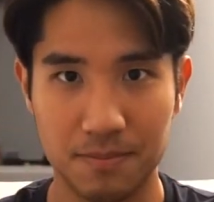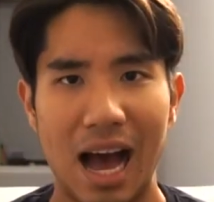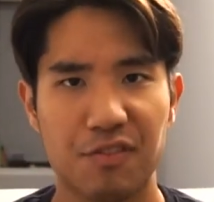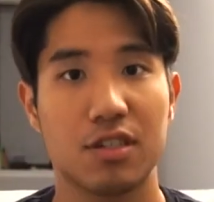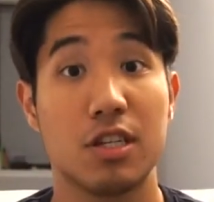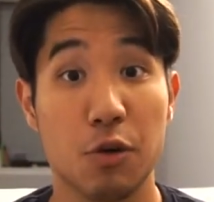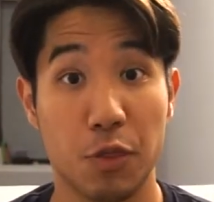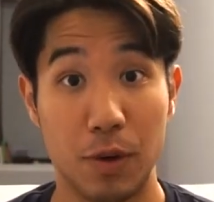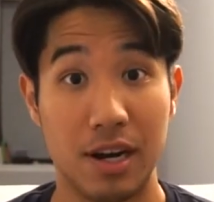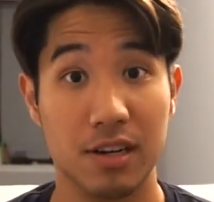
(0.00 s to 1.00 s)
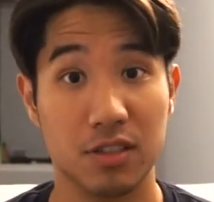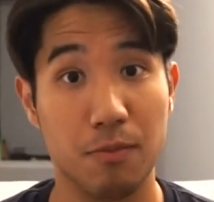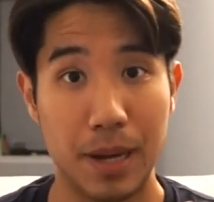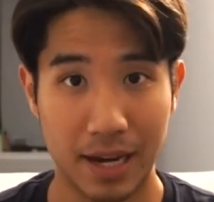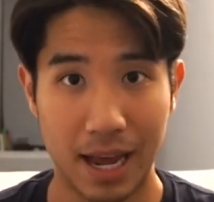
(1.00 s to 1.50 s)
After two to three years of
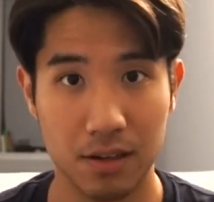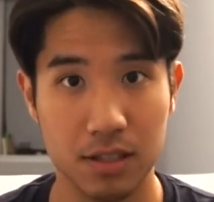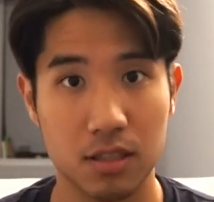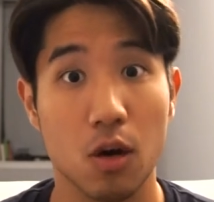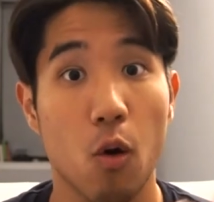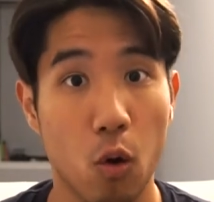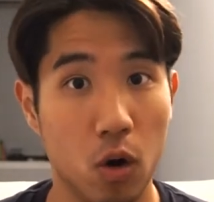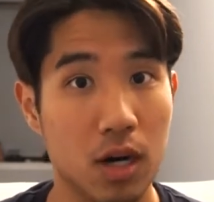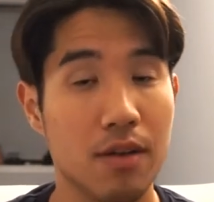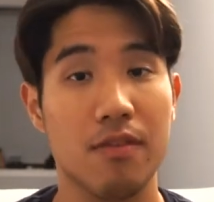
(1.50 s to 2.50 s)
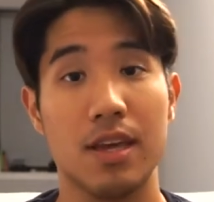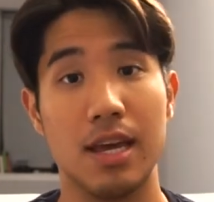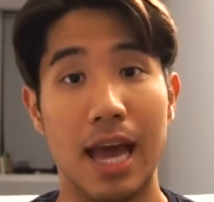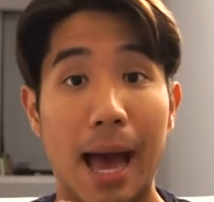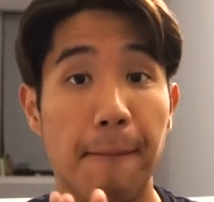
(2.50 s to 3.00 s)
being an analyst or
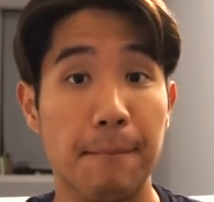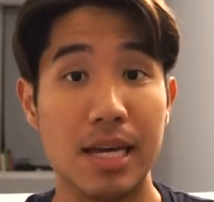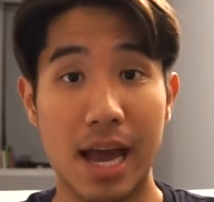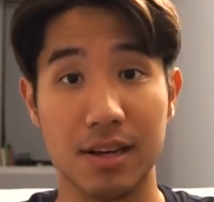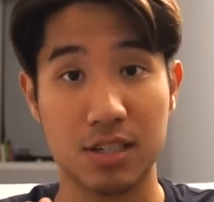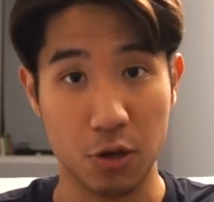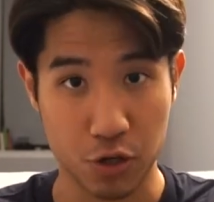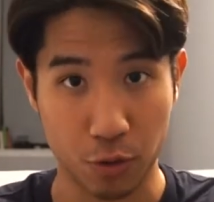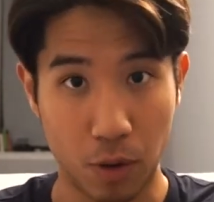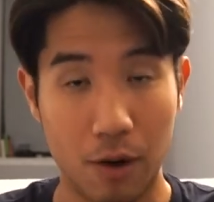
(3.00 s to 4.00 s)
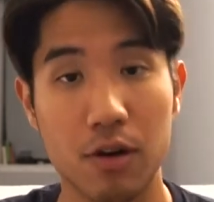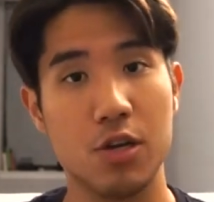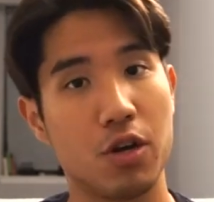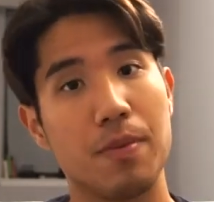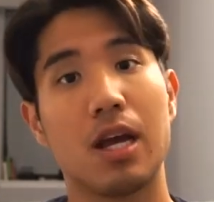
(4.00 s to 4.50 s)
the MBA associate route,
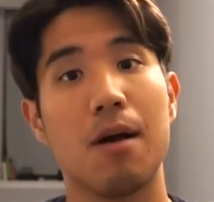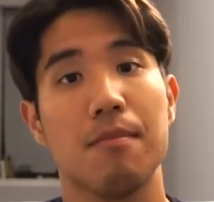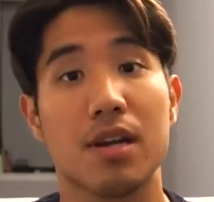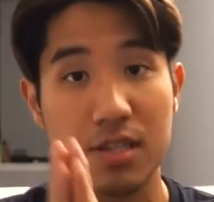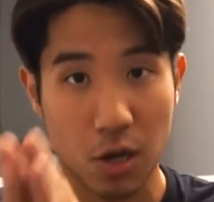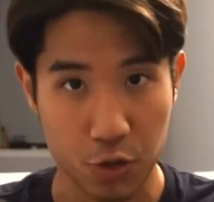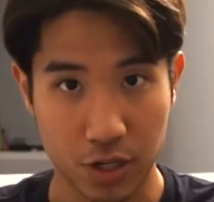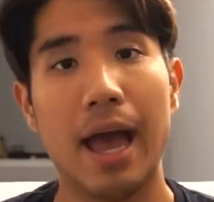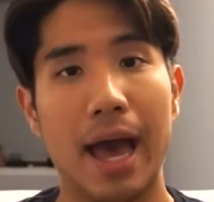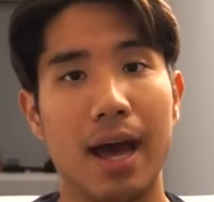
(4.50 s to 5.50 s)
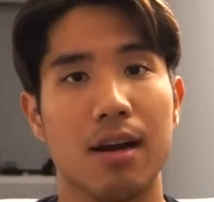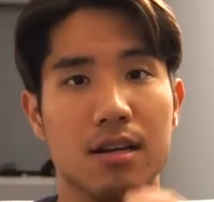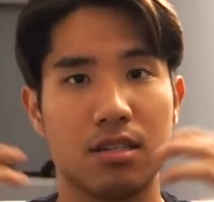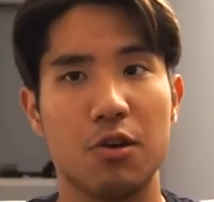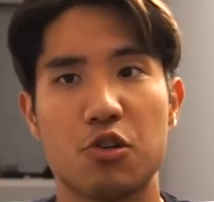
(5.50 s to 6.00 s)
you can become an associate. And
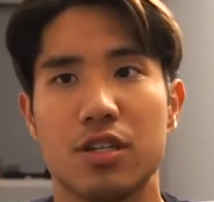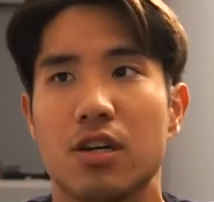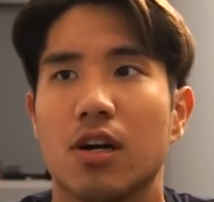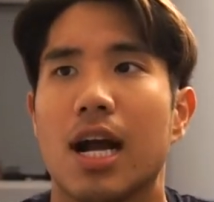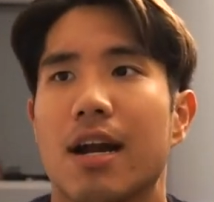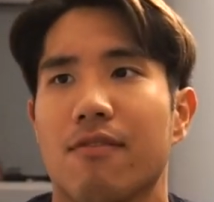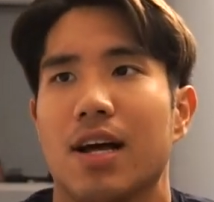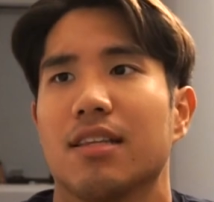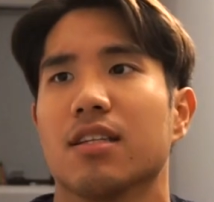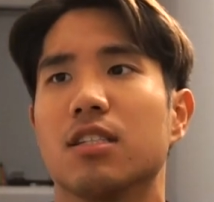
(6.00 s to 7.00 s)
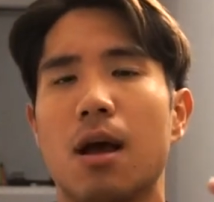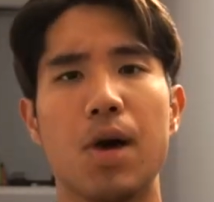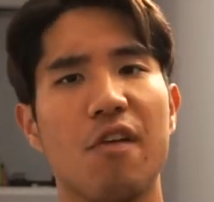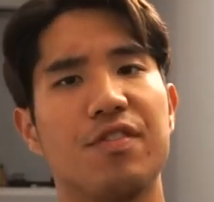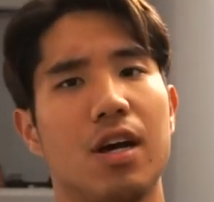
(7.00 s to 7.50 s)
associates are kind of like this
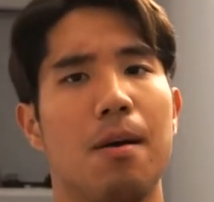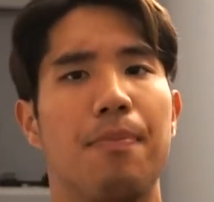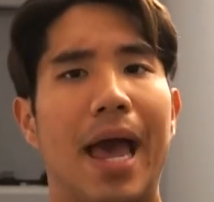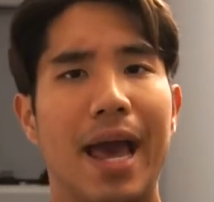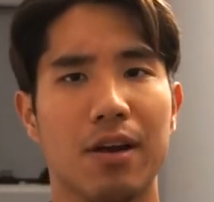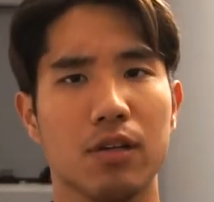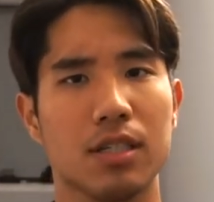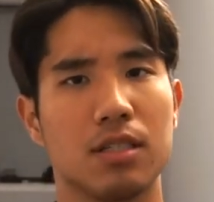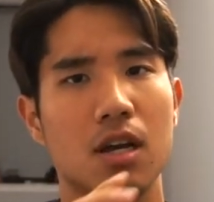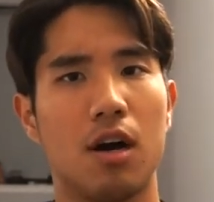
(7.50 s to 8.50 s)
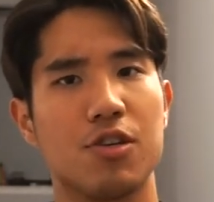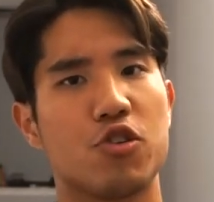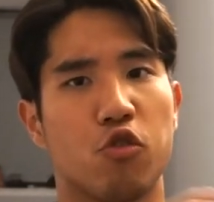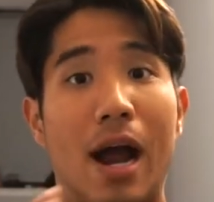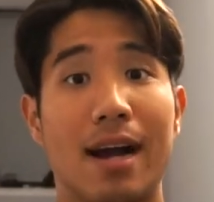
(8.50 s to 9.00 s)
buffed up analyst on
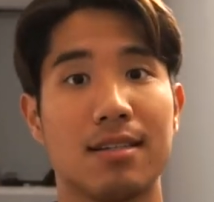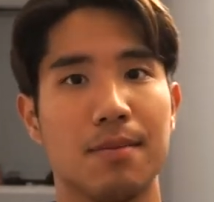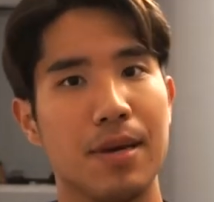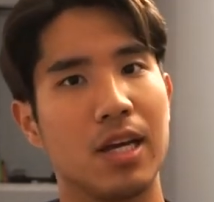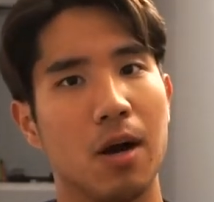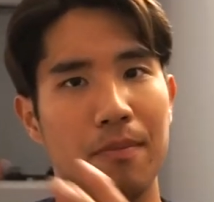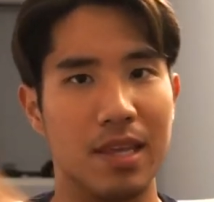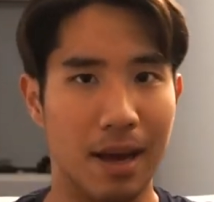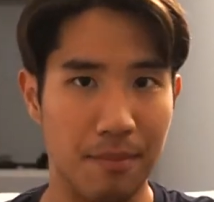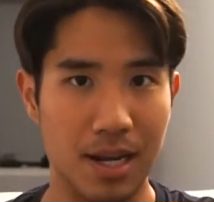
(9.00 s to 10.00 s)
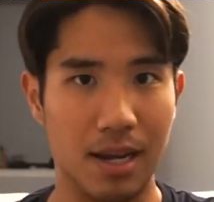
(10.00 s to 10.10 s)
track to become the MD.